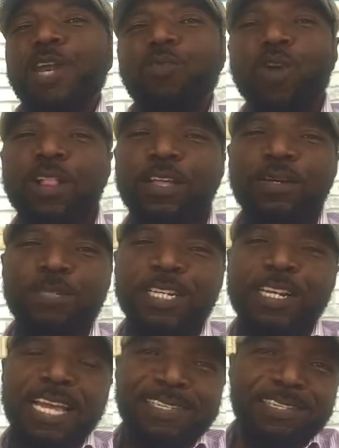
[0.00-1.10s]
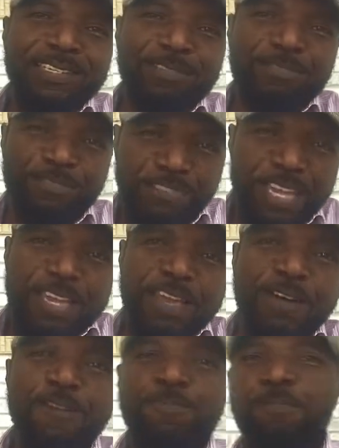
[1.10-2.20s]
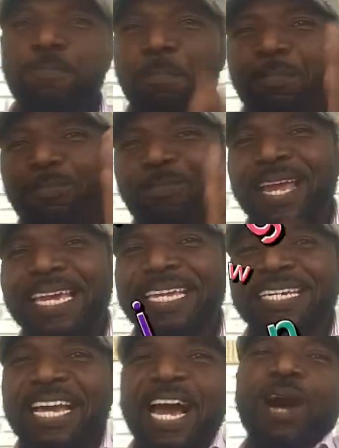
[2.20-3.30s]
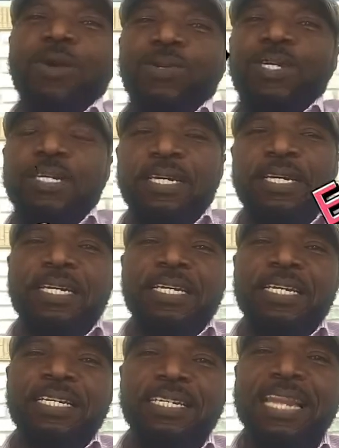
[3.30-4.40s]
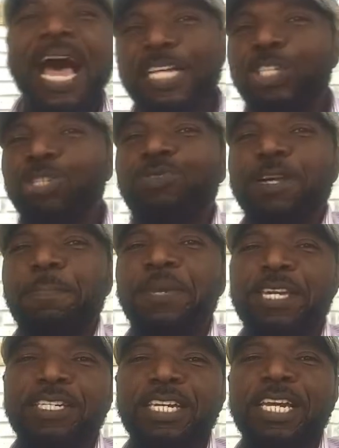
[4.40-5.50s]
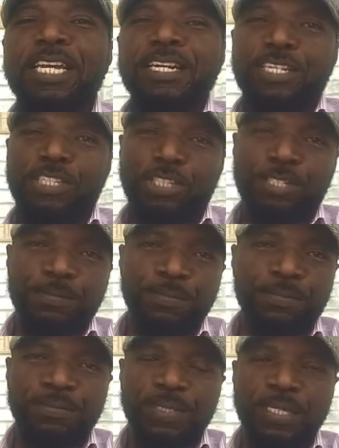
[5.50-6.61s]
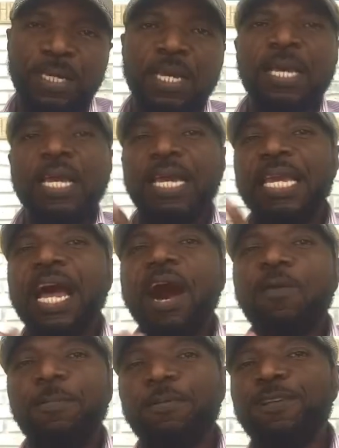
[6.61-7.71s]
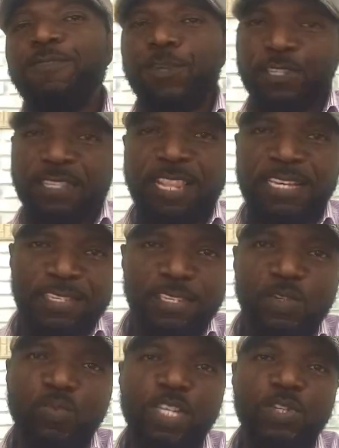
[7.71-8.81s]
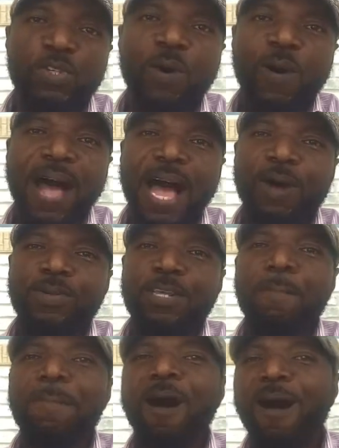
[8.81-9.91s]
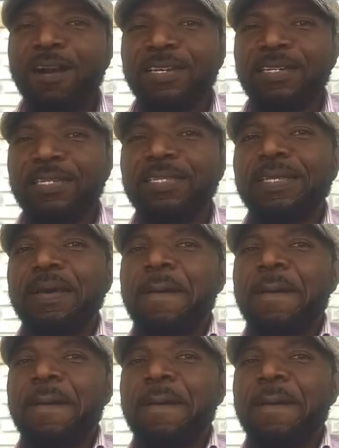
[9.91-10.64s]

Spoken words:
and welcome to lesson 3 of Breaking Down Nigerian Pidgin English. In our previous lessons, we saw how the markers